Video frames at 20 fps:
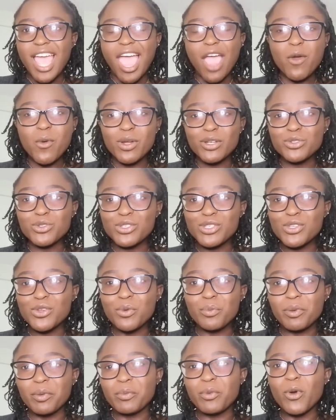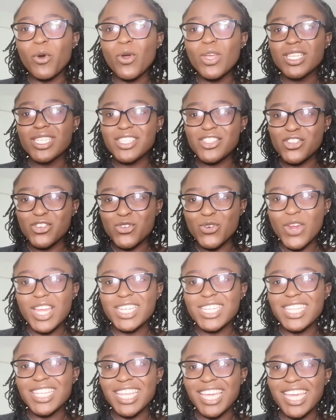I want to see you people
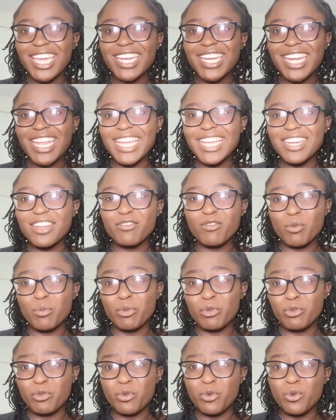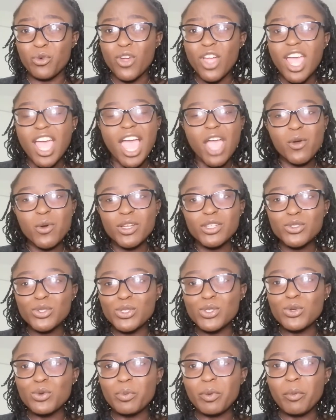straight in the head like never before. I want to
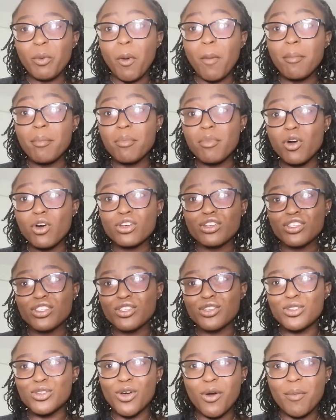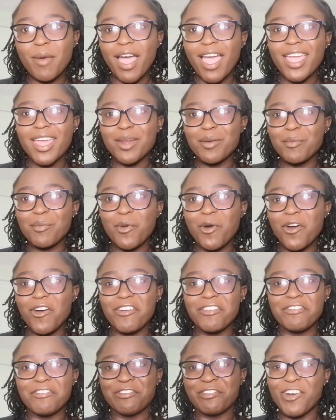see you people more sober and
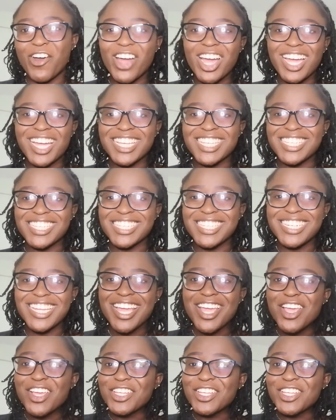more focused.